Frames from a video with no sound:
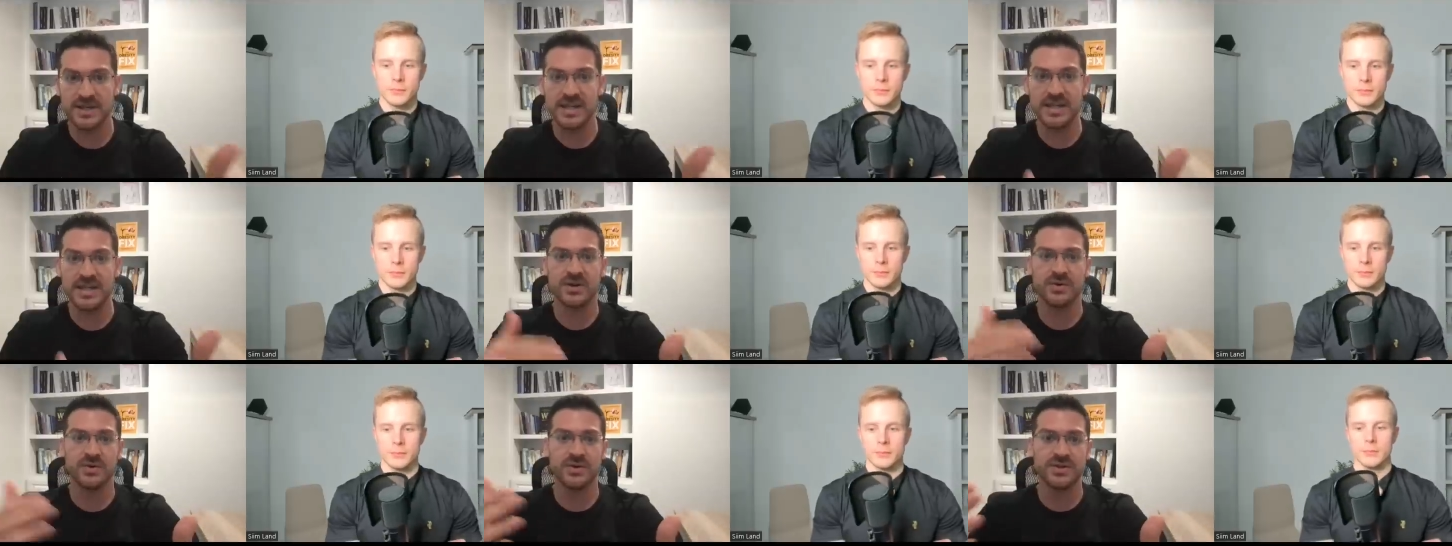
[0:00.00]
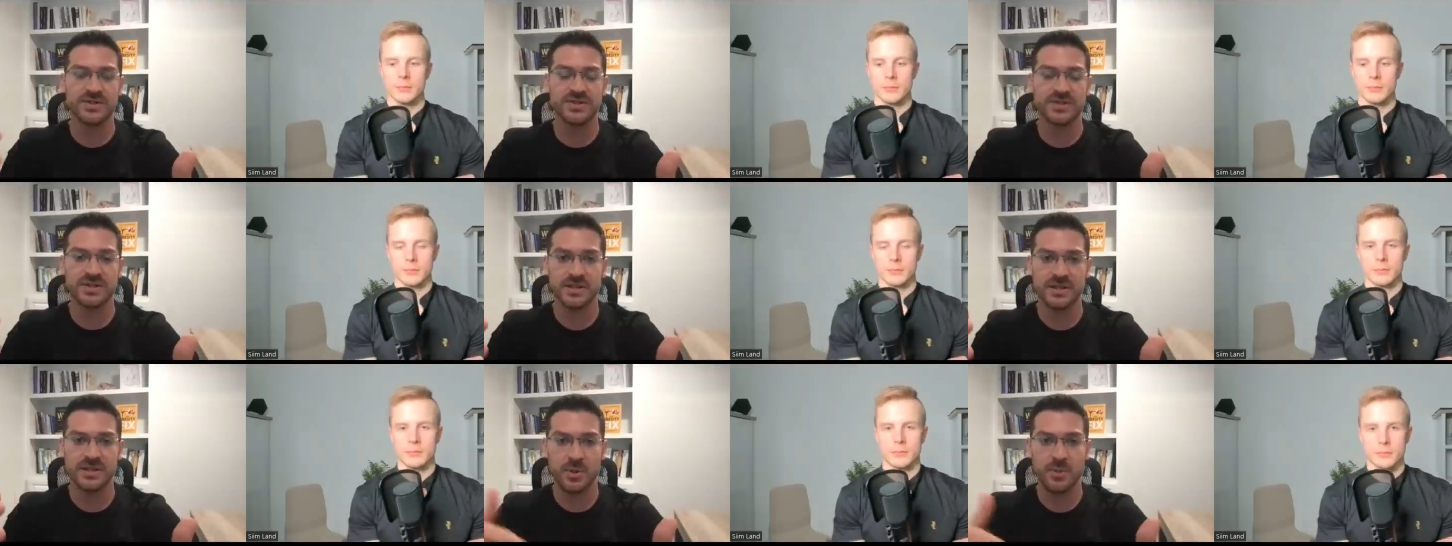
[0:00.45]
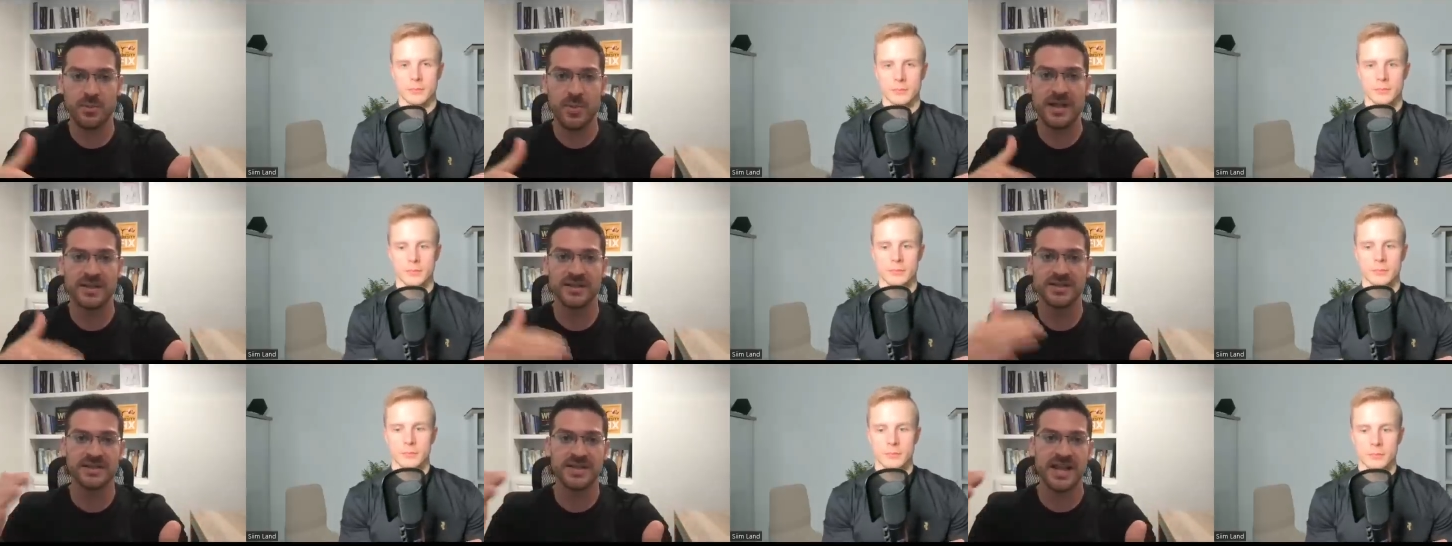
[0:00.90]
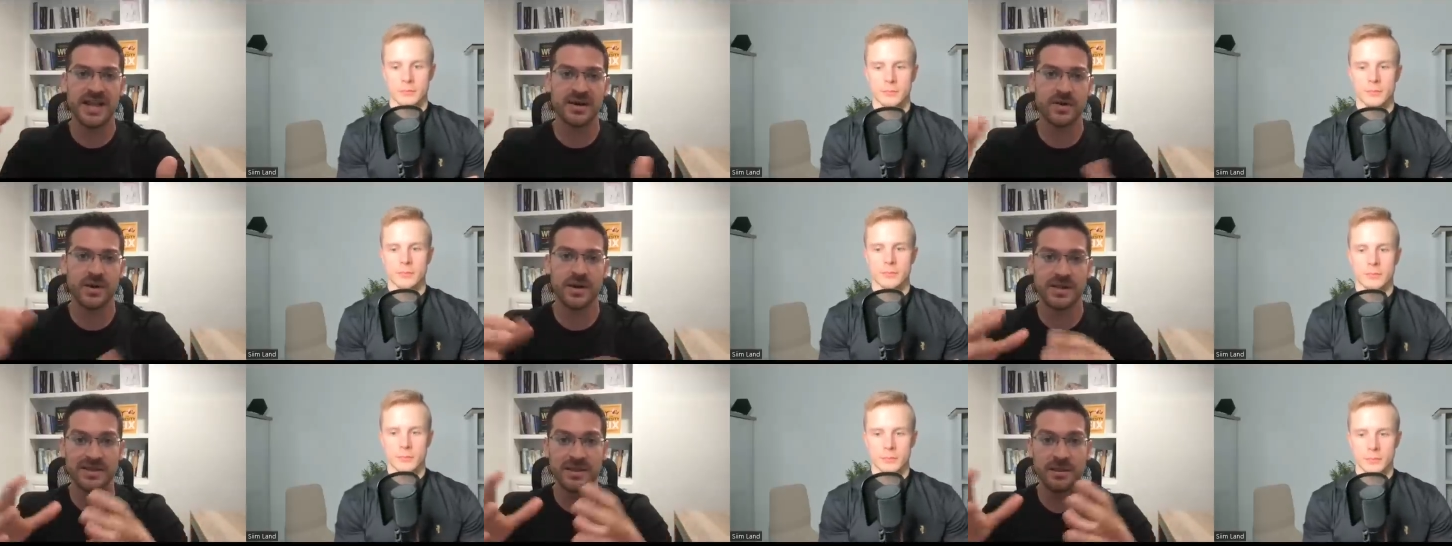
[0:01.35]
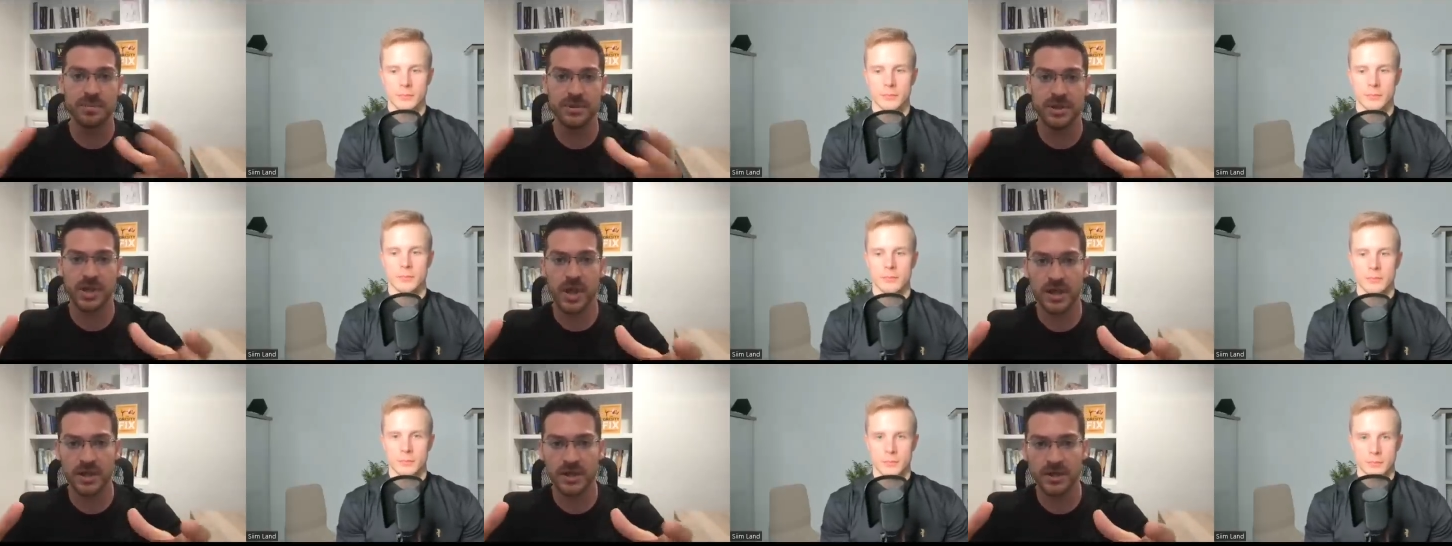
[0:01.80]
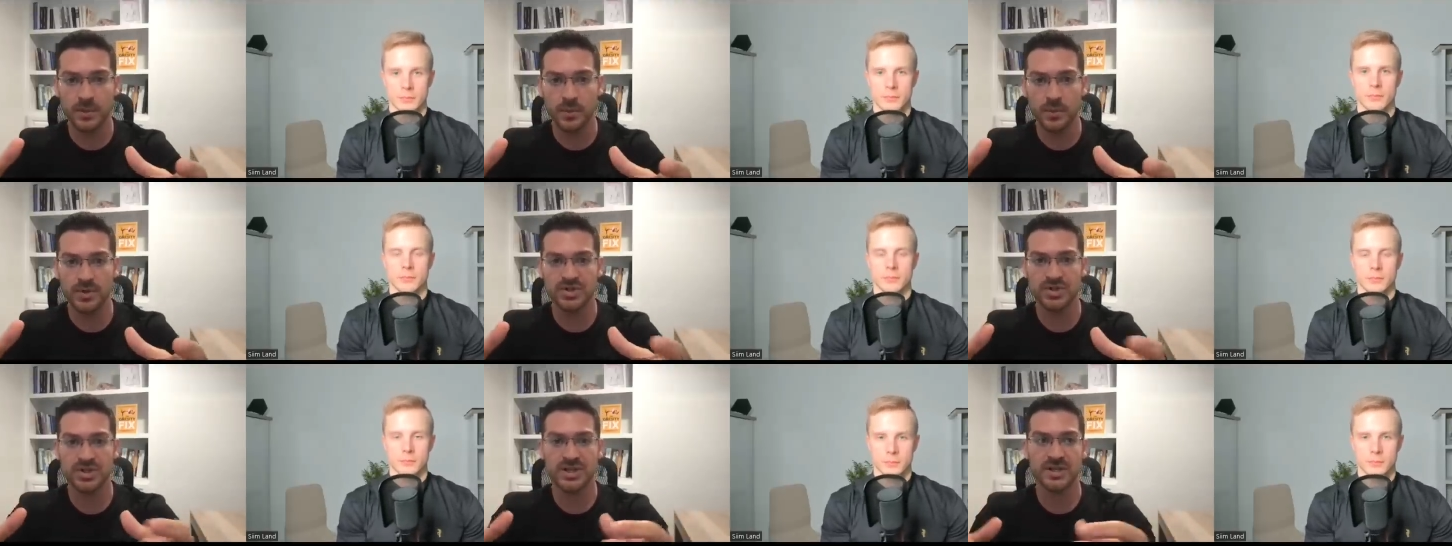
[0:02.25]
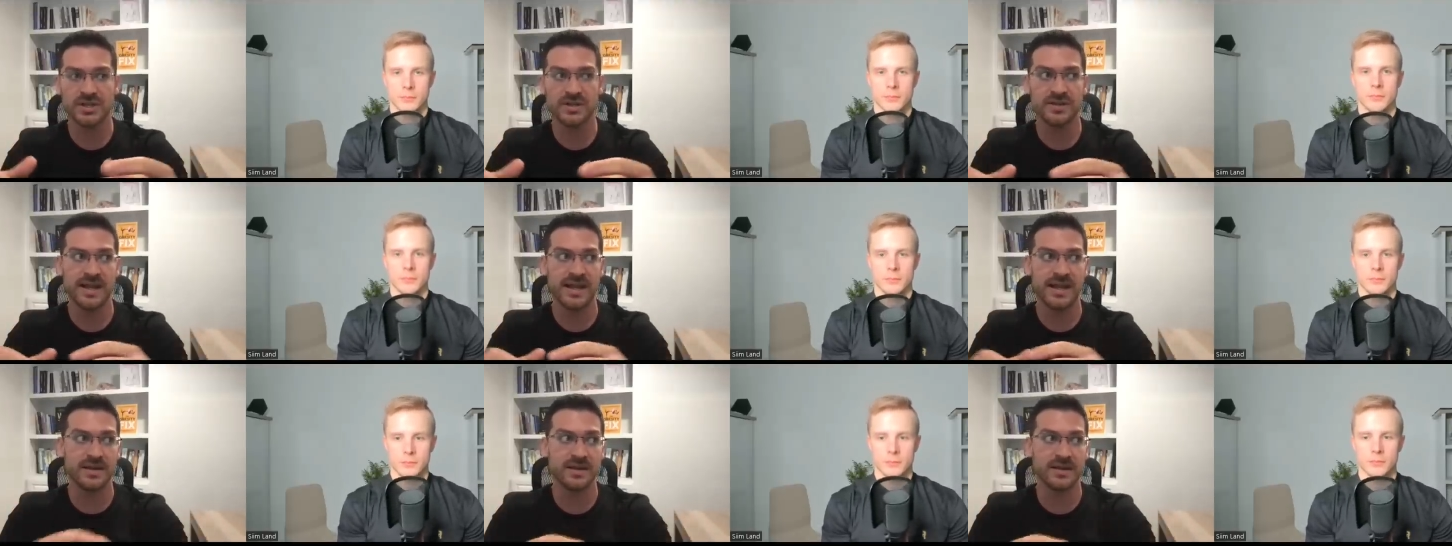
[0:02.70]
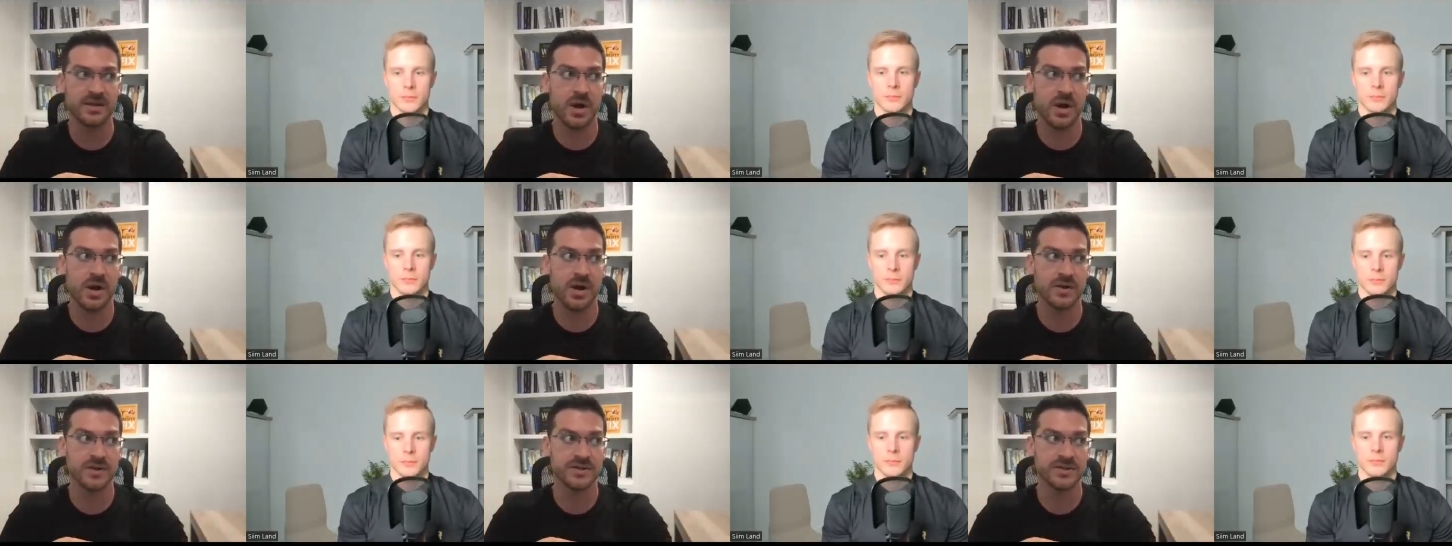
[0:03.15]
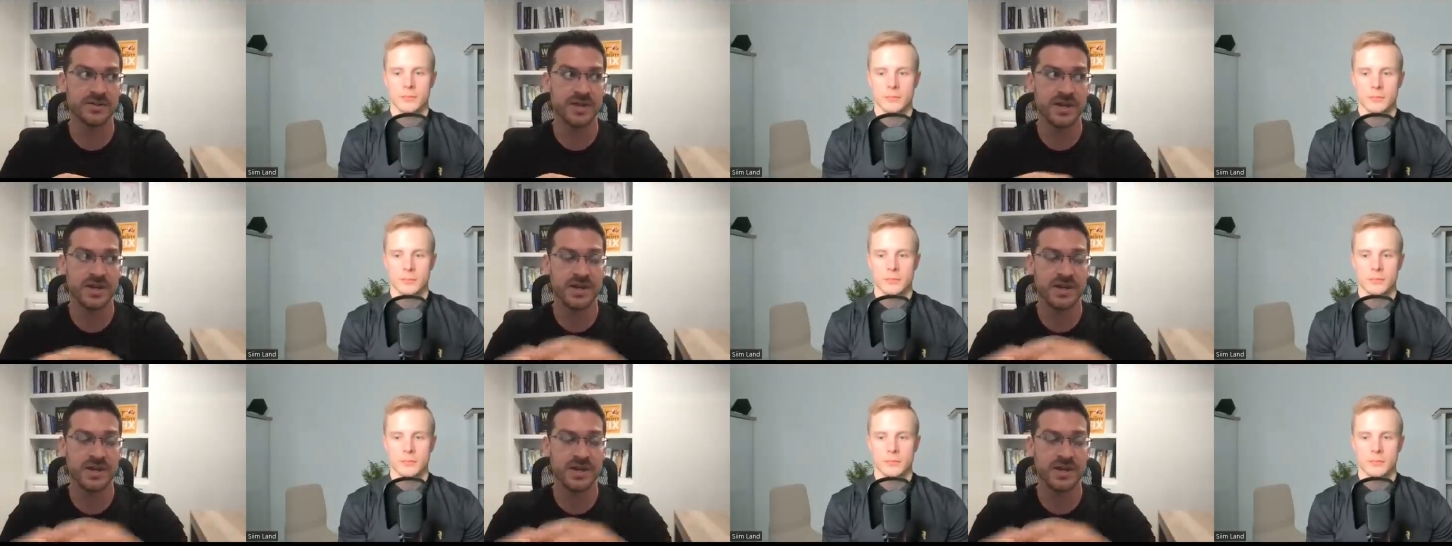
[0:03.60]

Speaker 1: An increase in lipopolysaccharide in the blood, which can then cause